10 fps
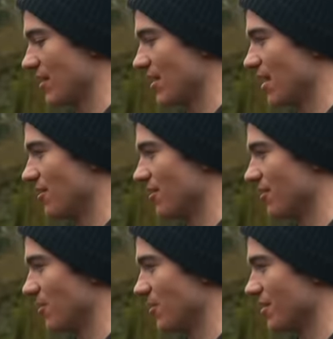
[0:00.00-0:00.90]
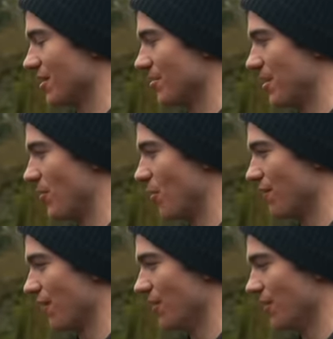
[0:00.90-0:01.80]
bit of colour in the water, a bit more
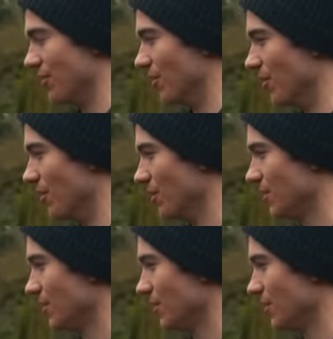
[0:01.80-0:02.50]
flow than normal.